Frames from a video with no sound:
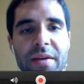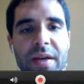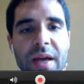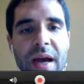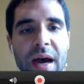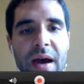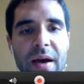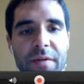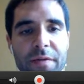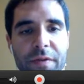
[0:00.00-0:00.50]

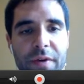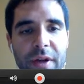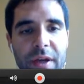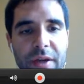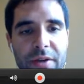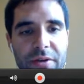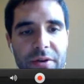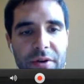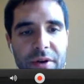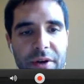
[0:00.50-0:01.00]

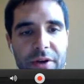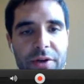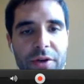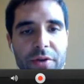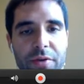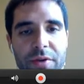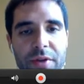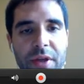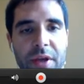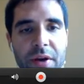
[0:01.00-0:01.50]
conflicts or
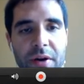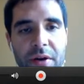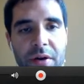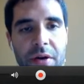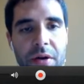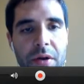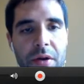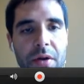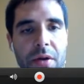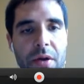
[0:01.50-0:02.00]
issues there
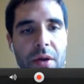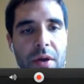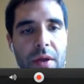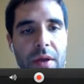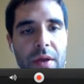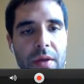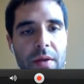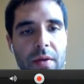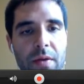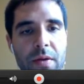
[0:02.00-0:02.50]

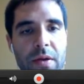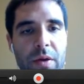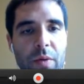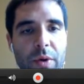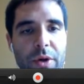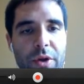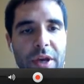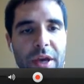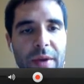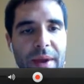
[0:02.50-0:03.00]
when
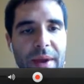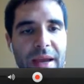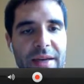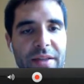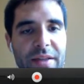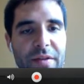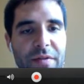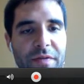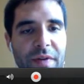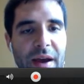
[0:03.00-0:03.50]
you get back to
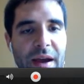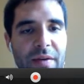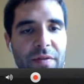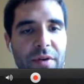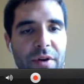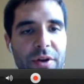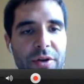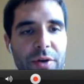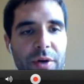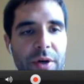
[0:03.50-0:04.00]
the
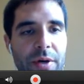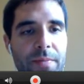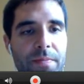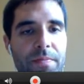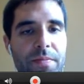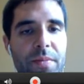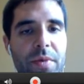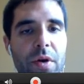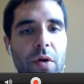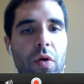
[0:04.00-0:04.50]
500.
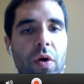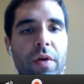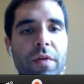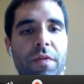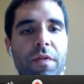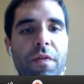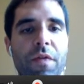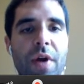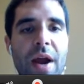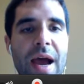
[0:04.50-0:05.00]
On
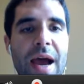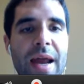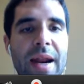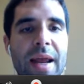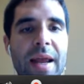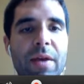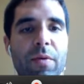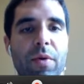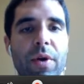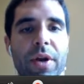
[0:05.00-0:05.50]

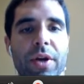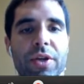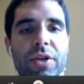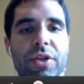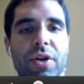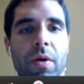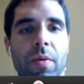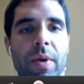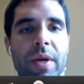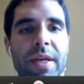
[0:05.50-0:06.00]
Friday, we're going to
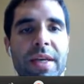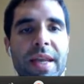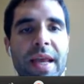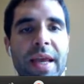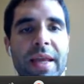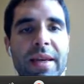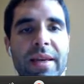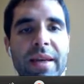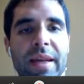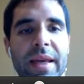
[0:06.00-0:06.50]
start with
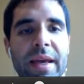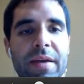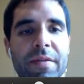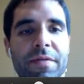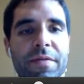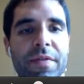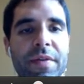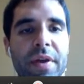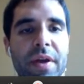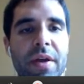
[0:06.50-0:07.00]
deadlift,
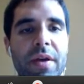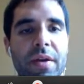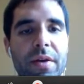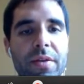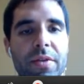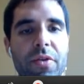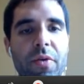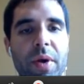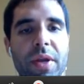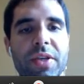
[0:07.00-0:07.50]

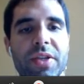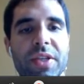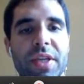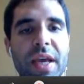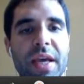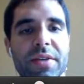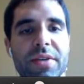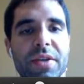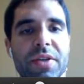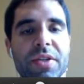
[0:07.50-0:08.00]
3
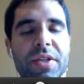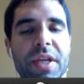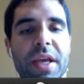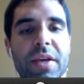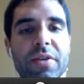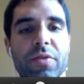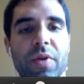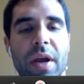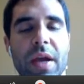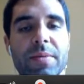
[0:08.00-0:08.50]
sets of
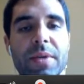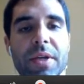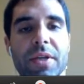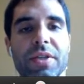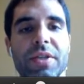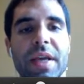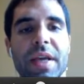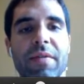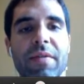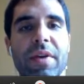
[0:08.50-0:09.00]
6 reps at
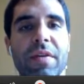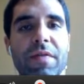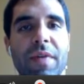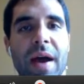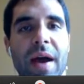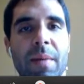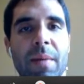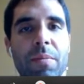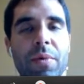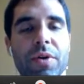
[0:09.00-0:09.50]

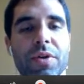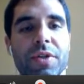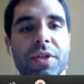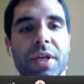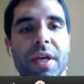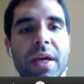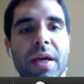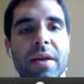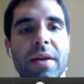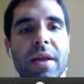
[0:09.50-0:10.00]
75%.
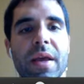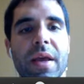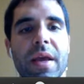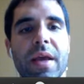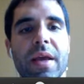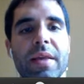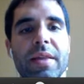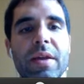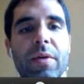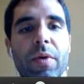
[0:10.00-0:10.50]

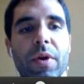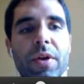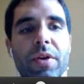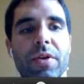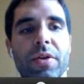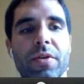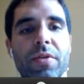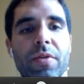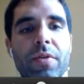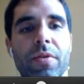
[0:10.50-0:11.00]
Then we're going to
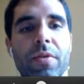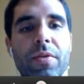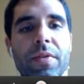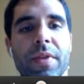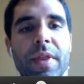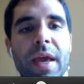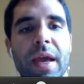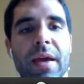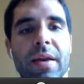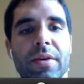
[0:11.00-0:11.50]
do
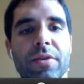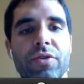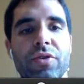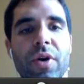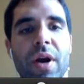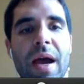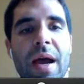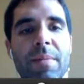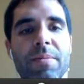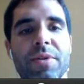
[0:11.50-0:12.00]
that
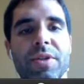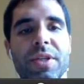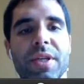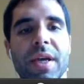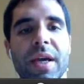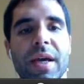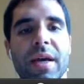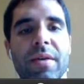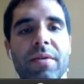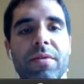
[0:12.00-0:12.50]
drop
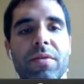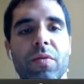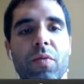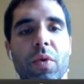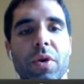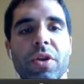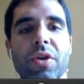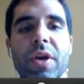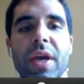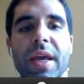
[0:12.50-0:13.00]
set
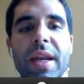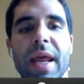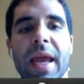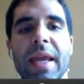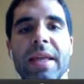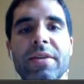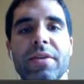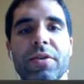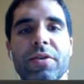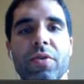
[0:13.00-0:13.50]
when you get
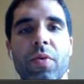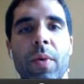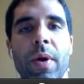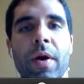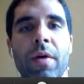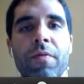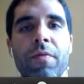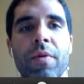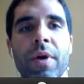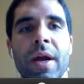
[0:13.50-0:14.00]
8 to
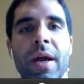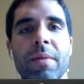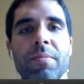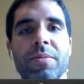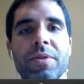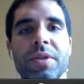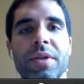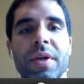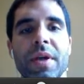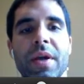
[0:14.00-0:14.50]
12 reps.